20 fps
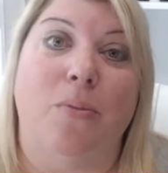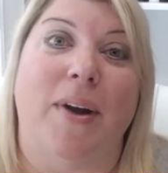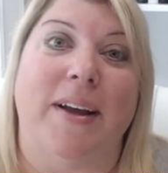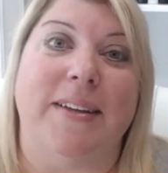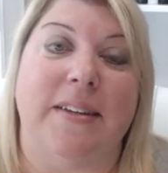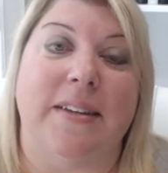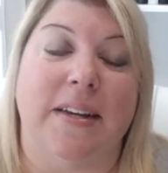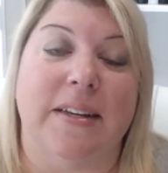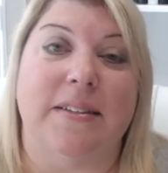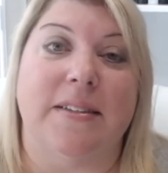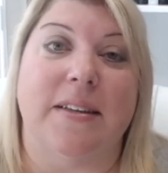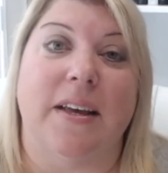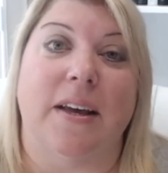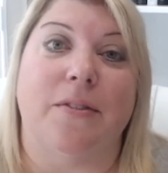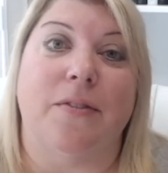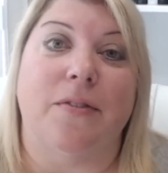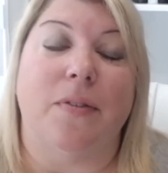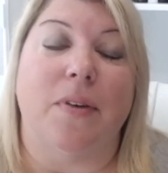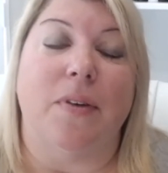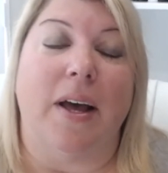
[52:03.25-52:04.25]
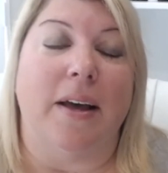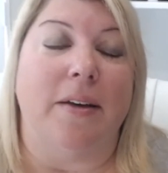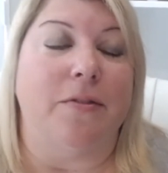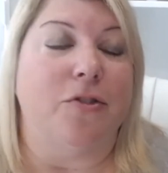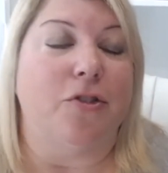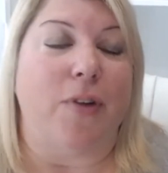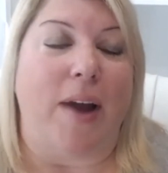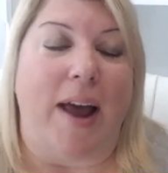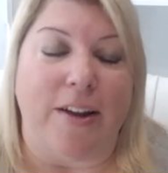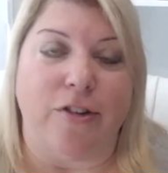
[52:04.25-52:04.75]
residents have
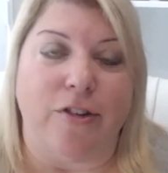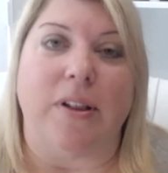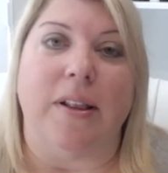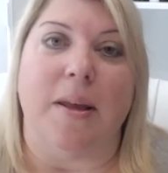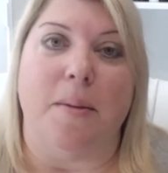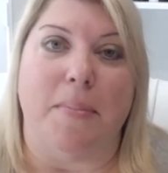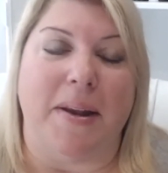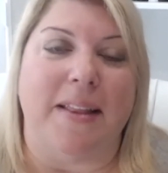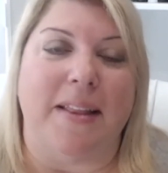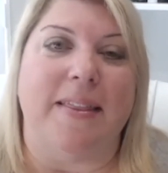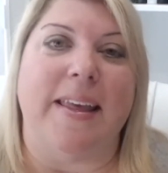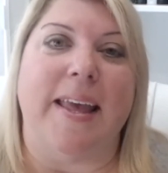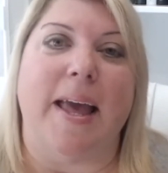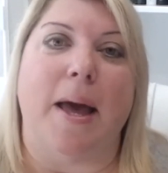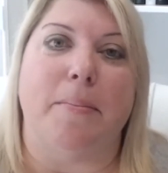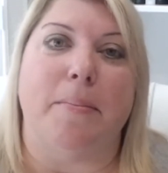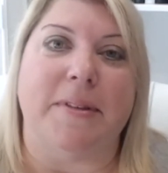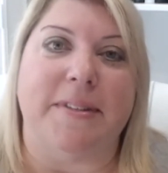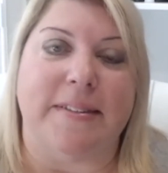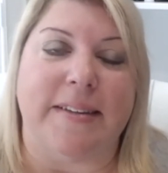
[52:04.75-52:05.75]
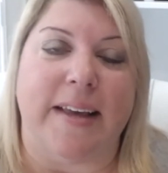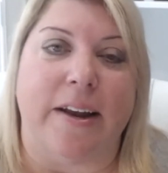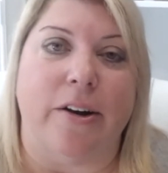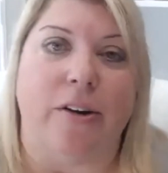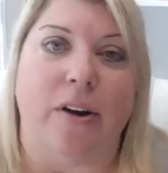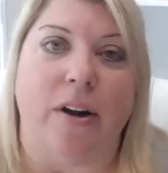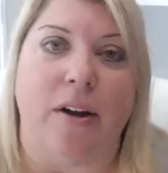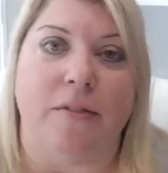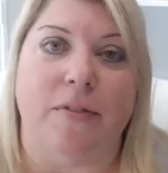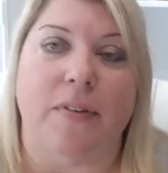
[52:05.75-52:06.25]
tragically been at the
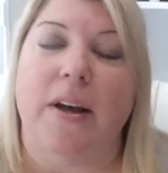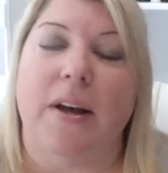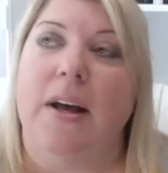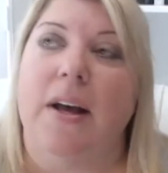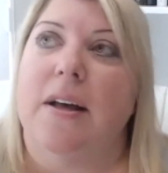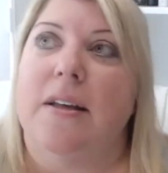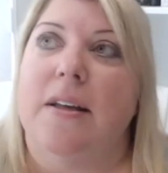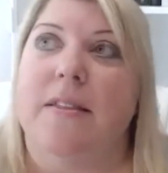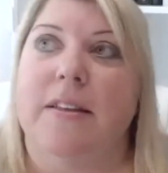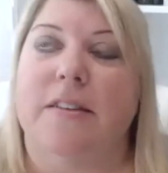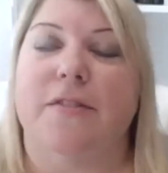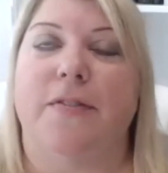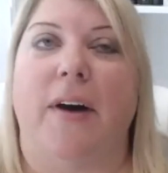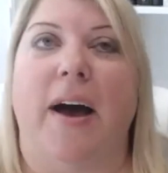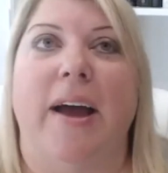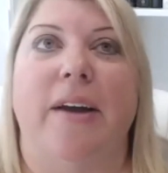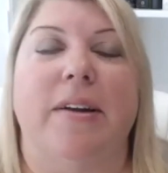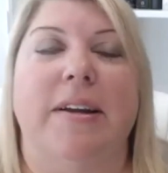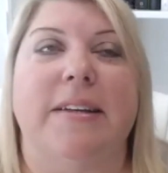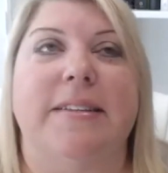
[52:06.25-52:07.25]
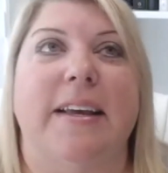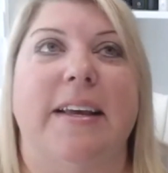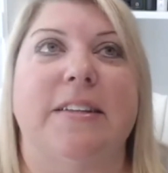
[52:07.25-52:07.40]
epicenter of this virus.